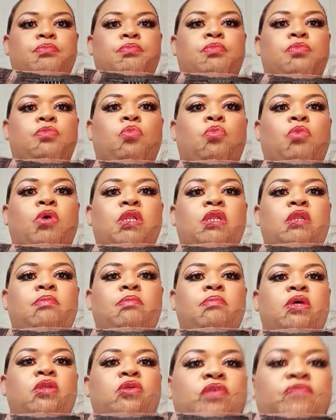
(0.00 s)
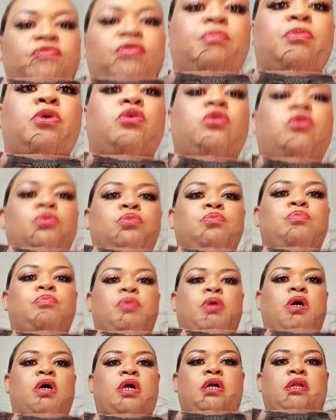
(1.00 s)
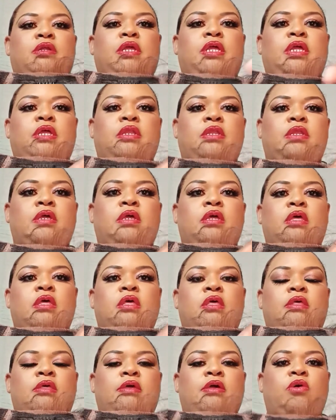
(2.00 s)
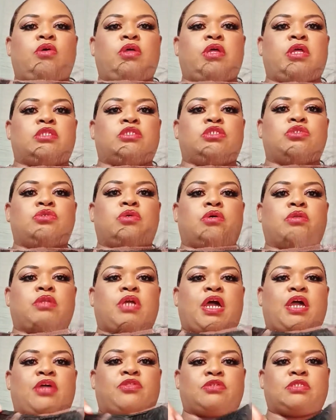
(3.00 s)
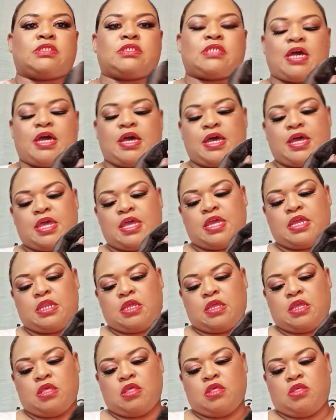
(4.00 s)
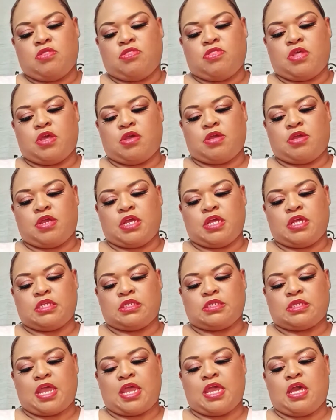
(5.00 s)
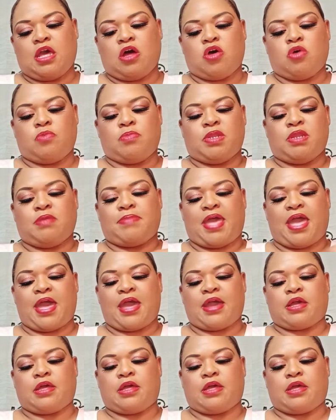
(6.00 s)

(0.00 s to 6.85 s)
one in the middle of the moon parting, and two on either side. There is a comb in the back